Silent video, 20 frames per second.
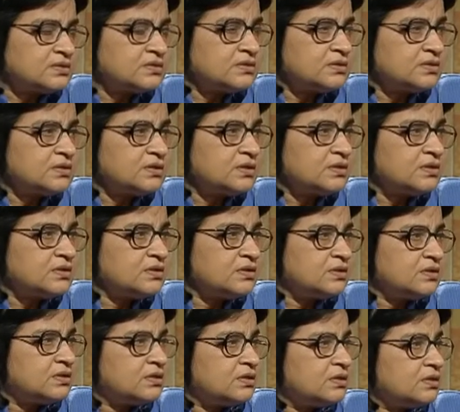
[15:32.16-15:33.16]
And no one is
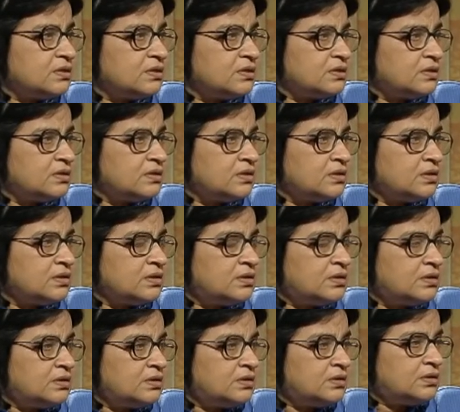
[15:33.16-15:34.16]
a housewife either. I don't
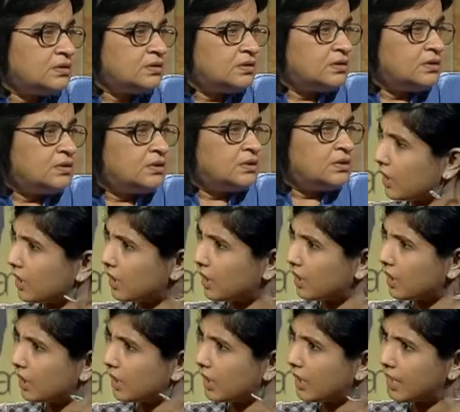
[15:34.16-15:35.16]
think anyone in
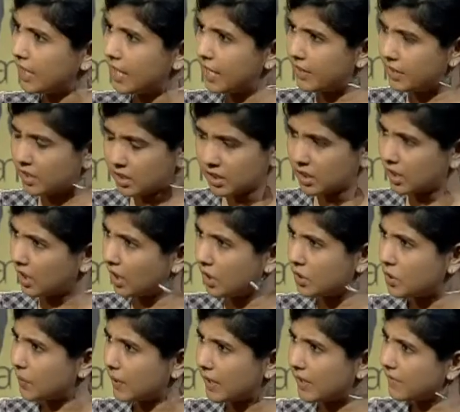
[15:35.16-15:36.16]
the any characters are
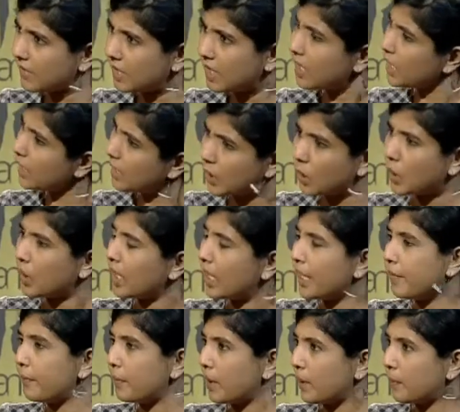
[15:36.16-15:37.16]
housewives. No. They all
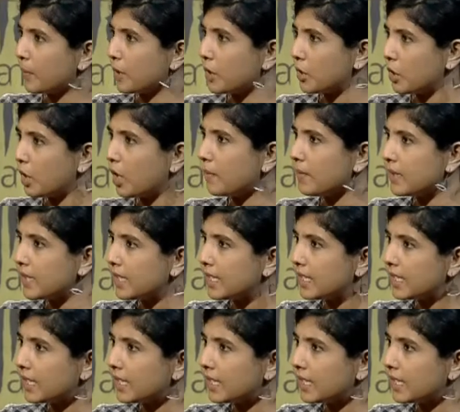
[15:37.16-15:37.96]
have proper jobs and stuff.